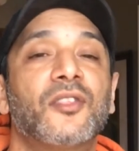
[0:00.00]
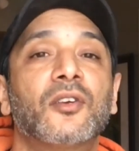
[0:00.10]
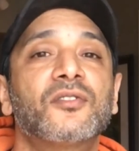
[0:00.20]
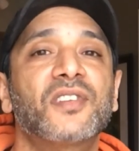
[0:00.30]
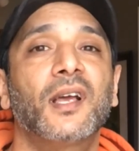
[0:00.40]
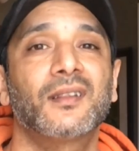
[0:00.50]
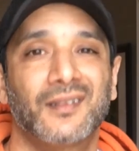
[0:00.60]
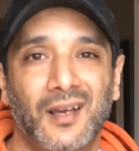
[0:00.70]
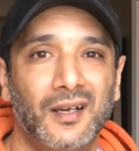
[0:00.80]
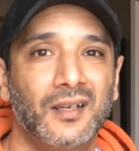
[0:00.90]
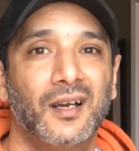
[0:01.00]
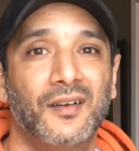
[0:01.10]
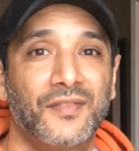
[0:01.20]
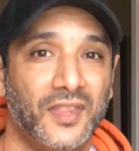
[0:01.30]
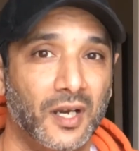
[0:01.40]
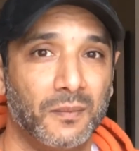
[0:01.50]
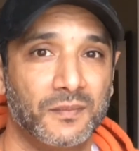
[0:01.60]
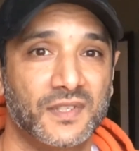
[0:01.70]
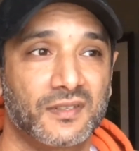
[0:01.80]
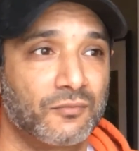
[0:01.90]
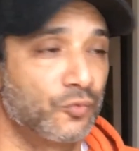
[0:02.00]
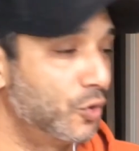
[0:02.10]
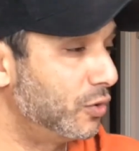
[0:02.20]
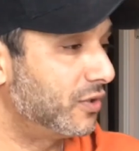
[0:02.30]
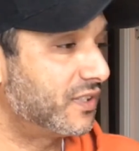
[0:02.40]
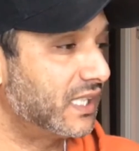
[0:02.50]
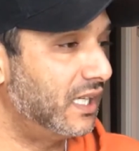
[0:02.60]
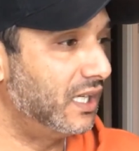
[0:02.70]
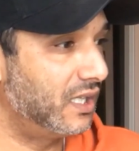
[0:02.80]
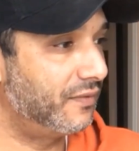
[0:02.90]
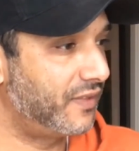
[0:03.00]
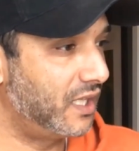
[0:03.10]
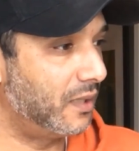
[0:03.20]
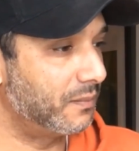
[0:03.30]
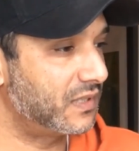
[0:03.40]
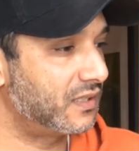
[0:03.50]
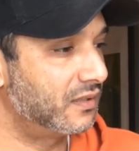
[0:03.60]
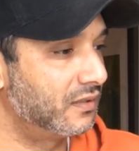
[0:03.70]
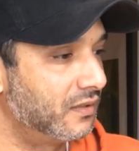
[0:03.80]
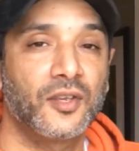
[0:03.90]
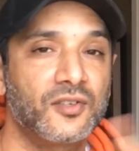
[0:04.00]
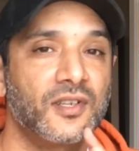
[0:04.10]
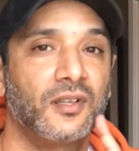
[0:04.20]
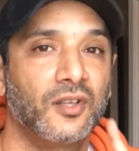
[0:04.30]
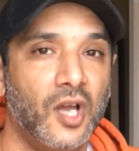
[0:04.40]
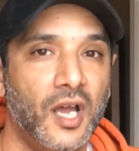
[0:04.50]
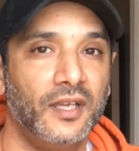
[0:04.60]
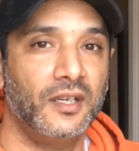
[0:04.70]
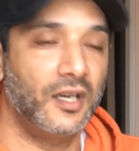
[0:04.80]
There's a lot of rules of thumbs. There's a lot